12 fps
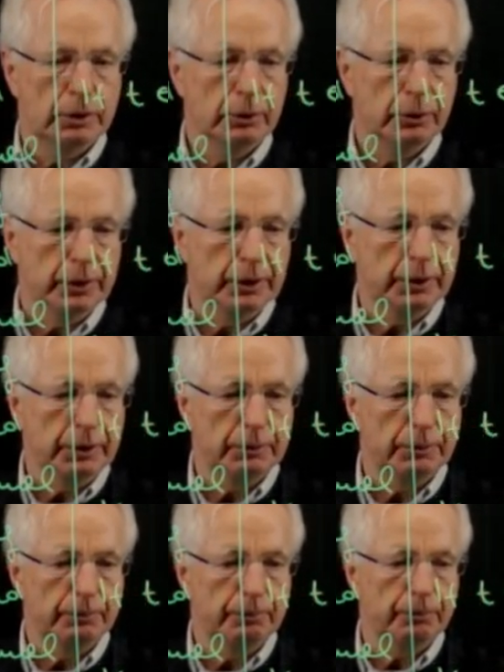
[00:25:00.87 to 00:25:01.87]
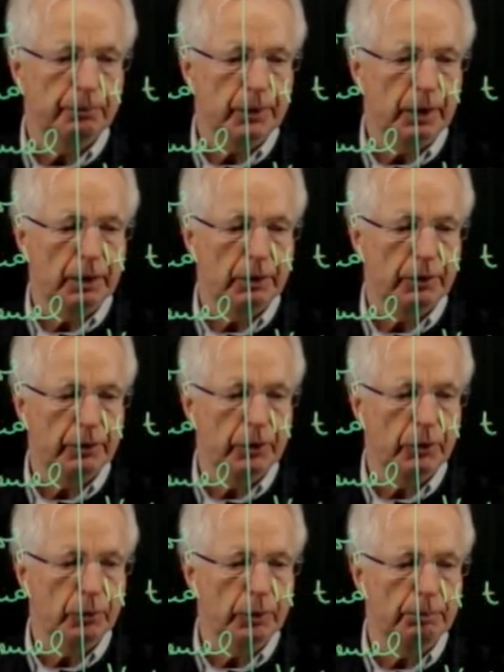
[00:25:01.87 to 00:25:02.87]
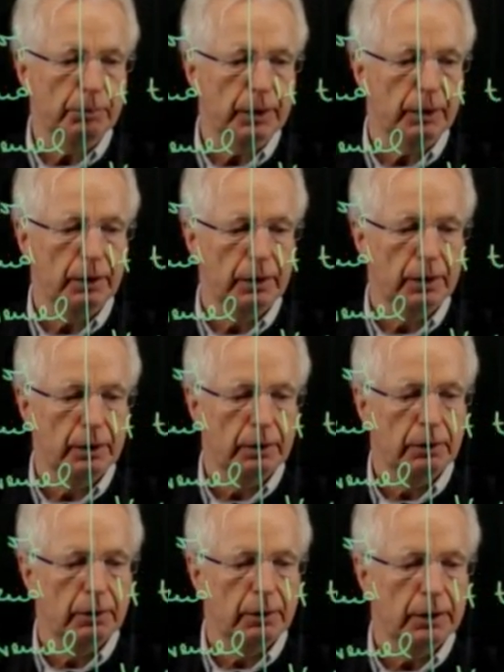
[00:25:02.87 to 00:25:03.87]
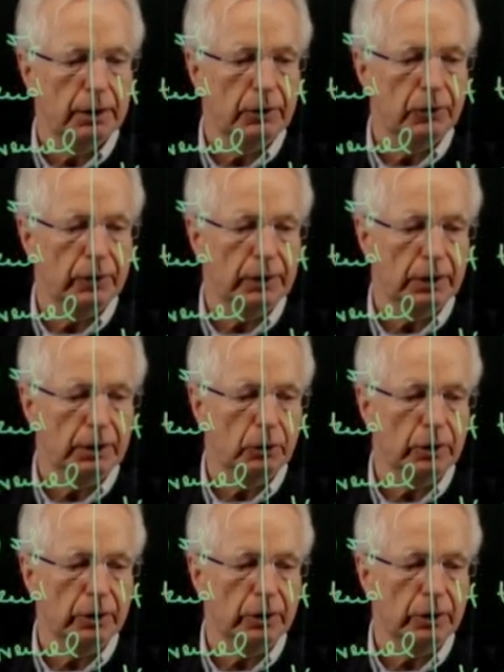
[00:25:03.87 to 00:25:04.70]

So this, yeah, yeah this would be xt. You